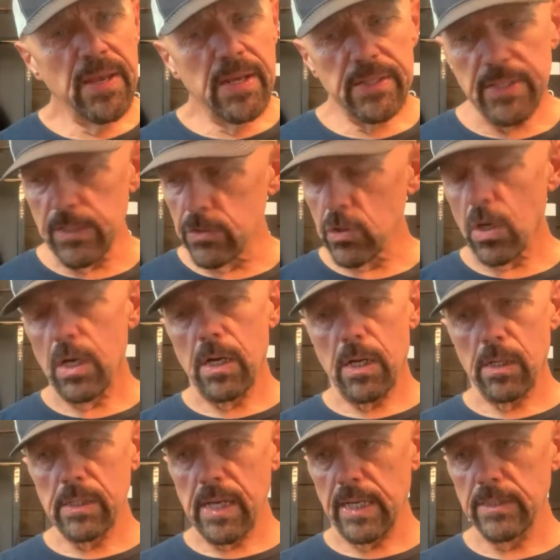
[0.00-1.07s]
There's
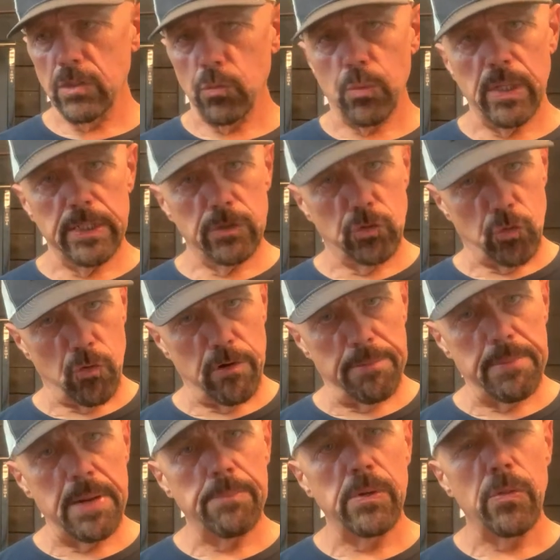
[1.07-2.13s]
all kinds of ways to
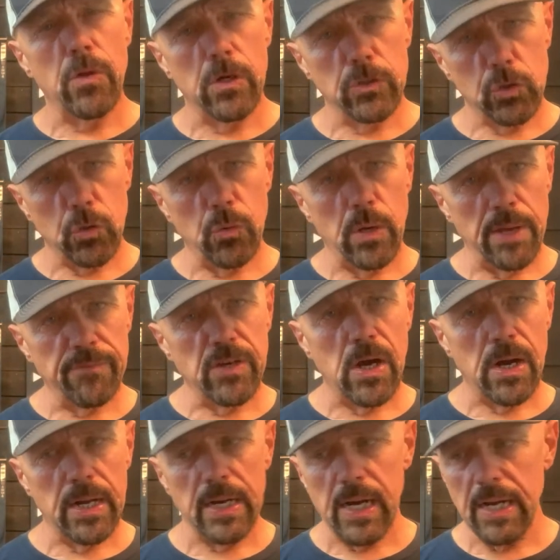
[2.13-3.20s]
remember those who have
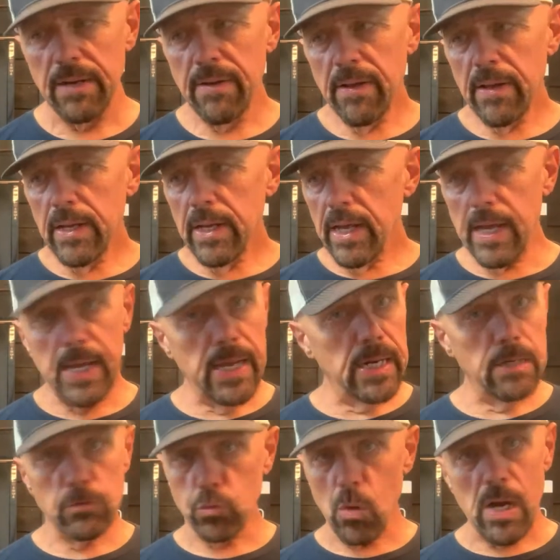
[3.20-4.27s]
gone on. And I
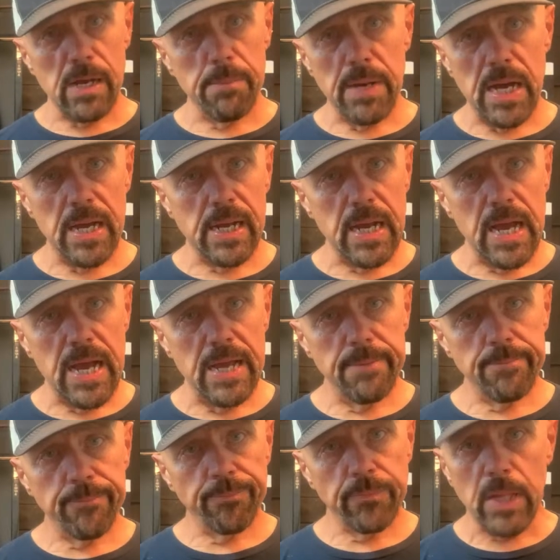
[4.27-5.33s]
was walking by a guy,
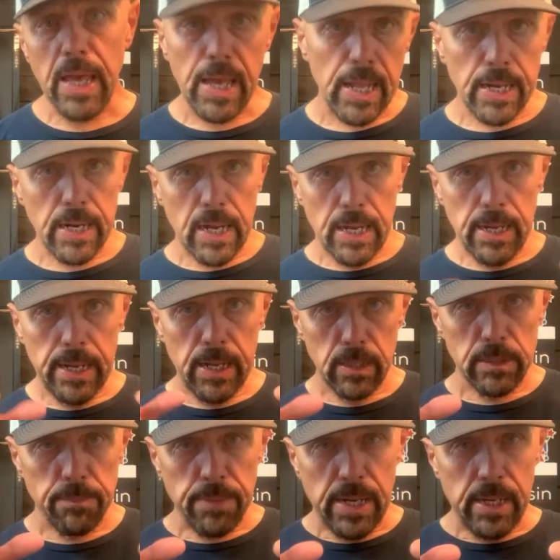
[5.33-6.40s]
and I held
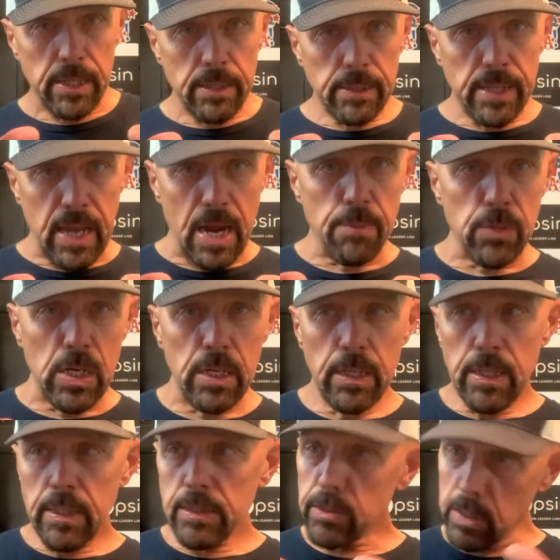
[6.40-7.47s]
up my camera,
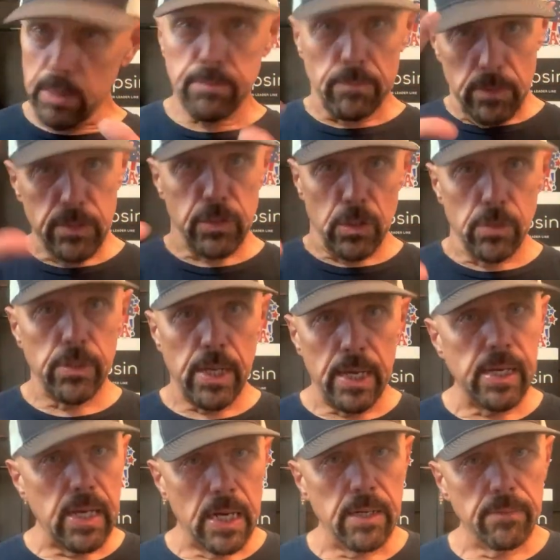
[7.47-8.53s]
said, is it okay?
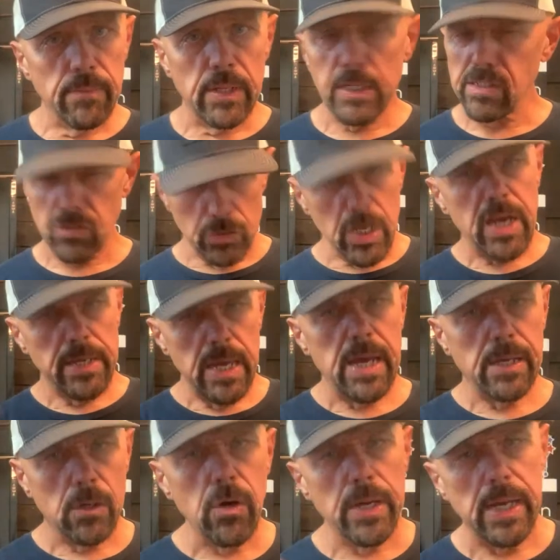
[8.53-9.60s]
Kind of, and he goes, yeah,
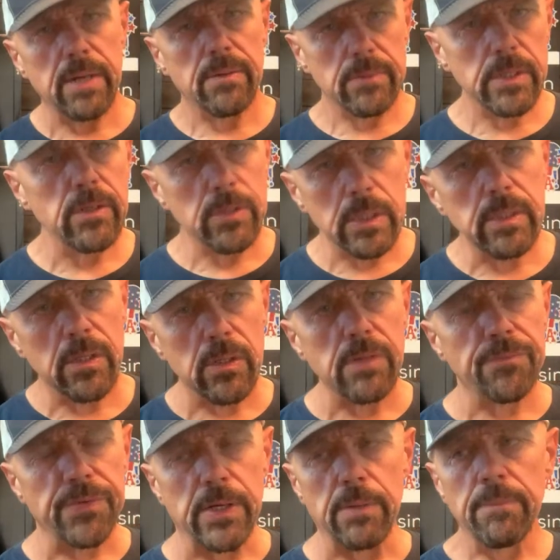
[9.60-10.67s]
go ahead. You can
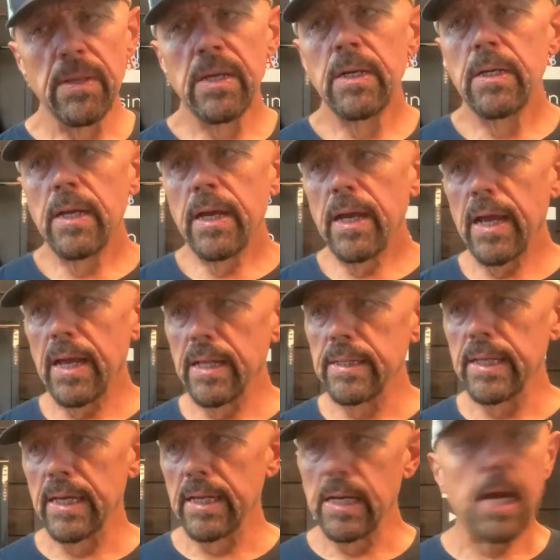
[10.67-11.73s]
film. And
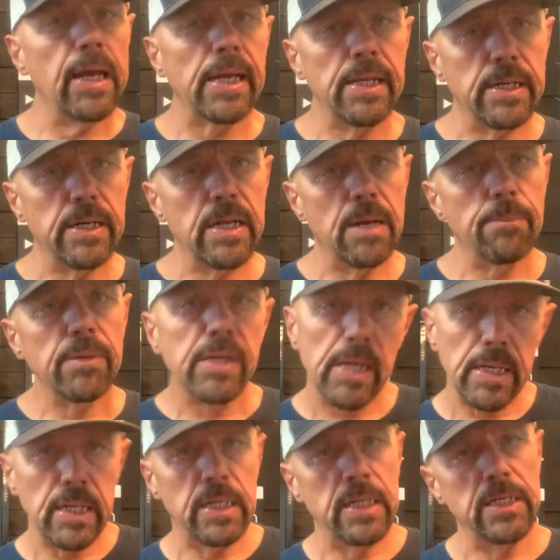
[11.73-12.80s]
then I ended up
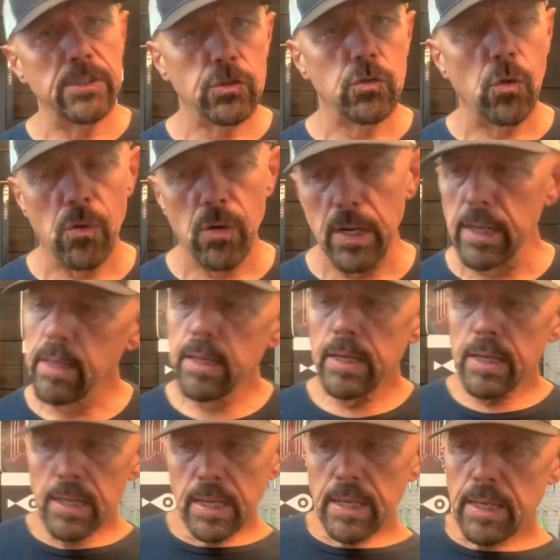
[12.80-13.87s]
getting his story.
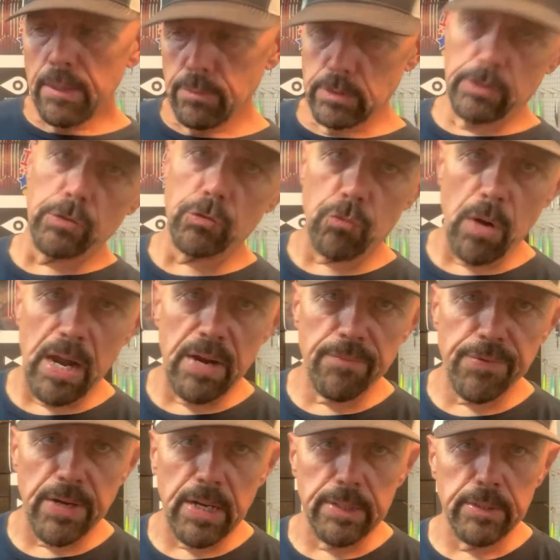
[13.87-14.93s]
It was his
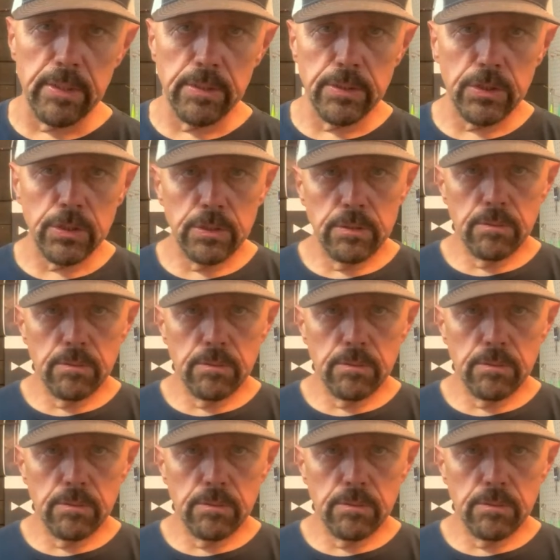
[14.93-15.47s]
grandfather's